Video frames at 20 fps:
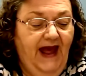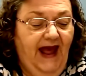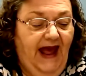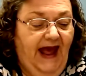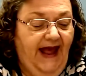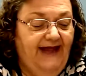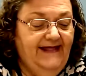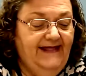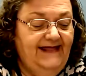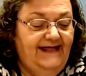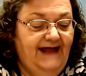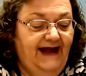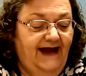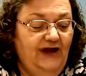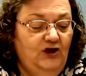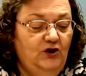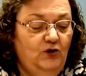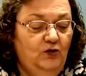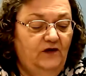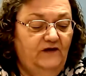and then
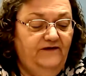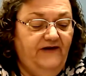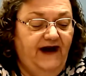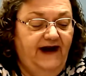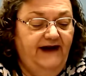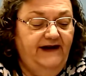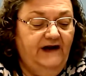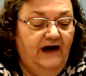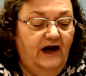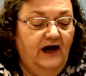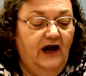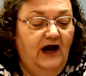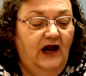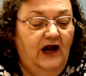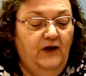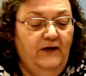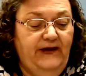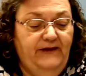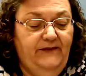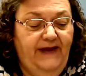you will find a
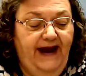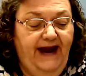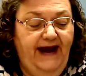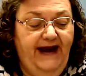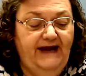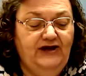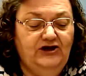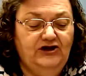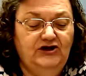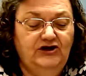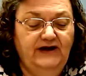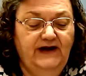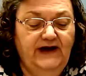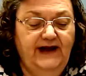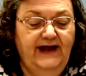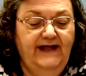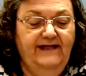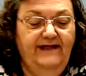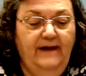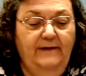coloring page
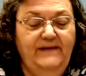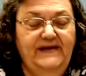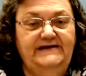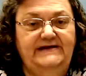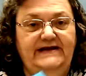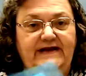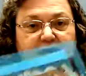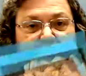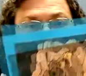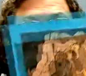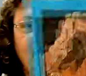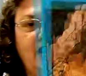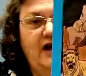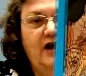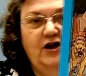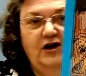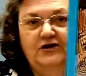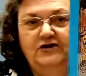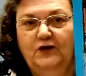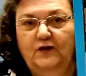that Miss Deb has
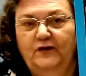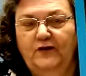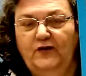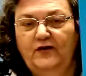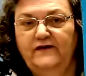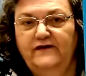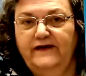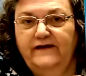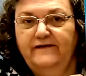colored so beautifully